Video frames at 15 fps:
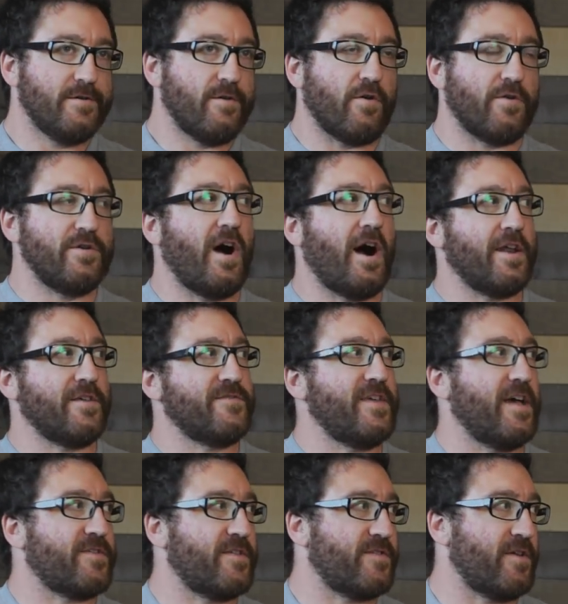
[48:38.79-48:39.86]
not as
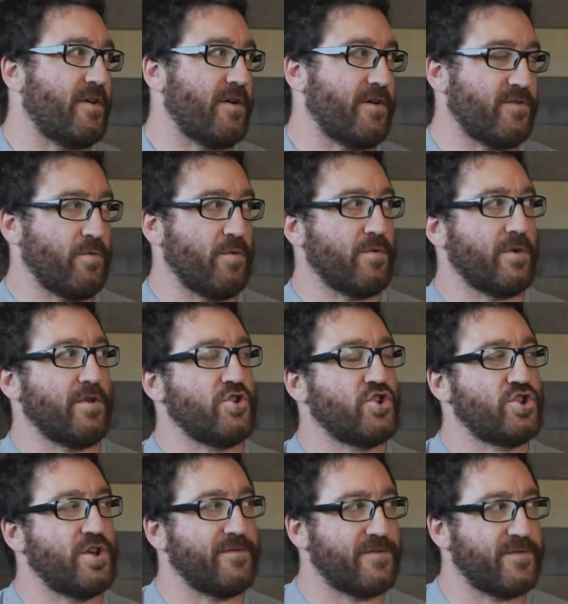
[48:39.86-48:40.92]
necessary. So we're going to
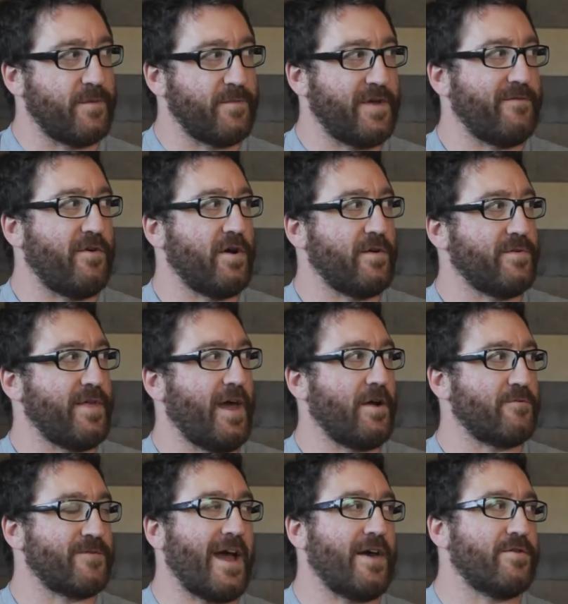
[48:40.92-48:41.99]
shift some of that volume to
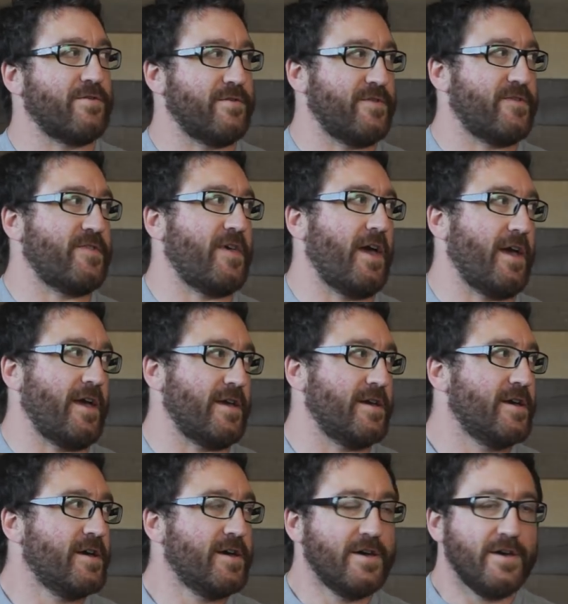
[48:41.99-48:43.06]
that rather than say,
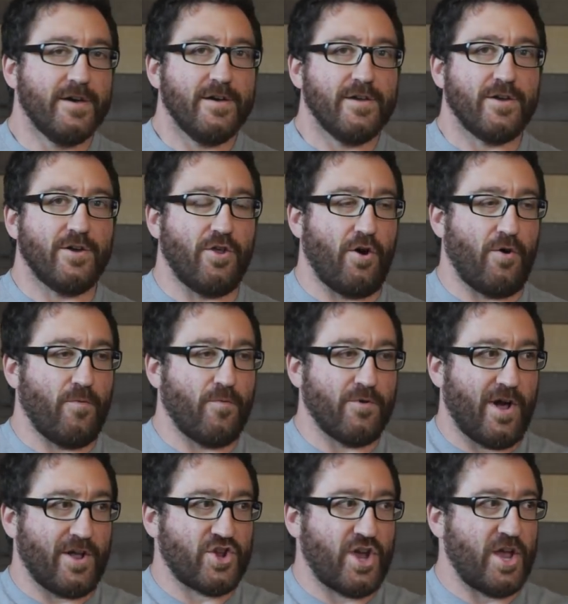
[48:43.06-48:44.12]
you know, we're
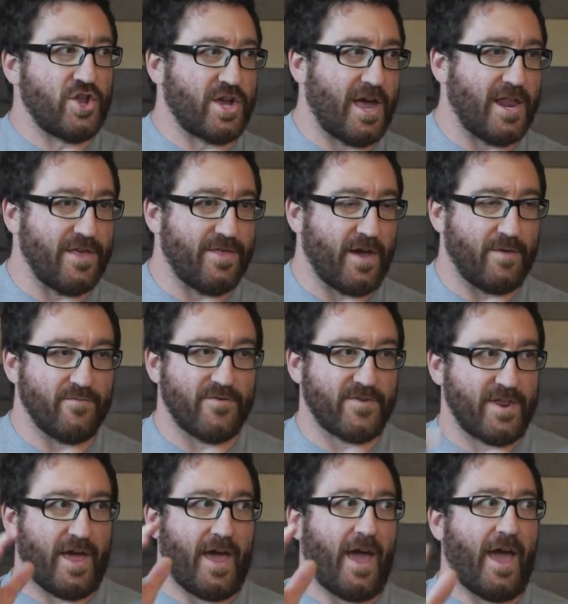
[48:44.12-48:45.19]
not changing anything. I'm just
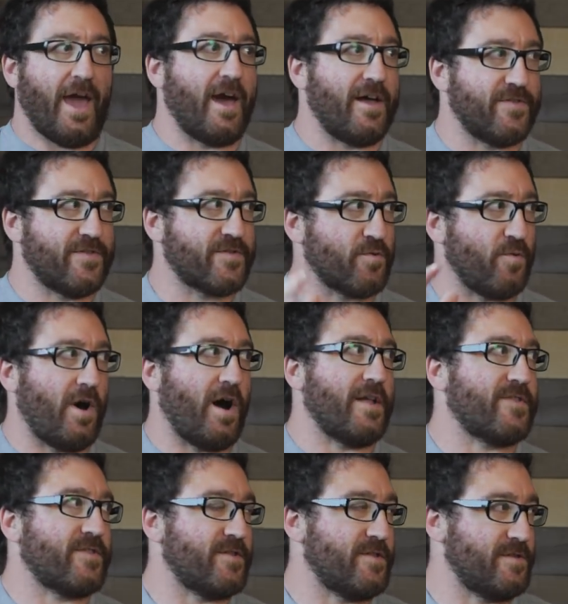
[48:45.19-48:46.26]
going to add
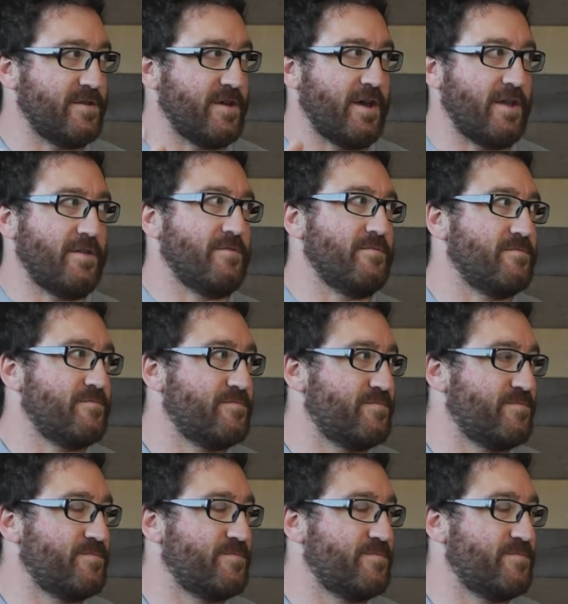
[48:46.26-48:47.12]
squats and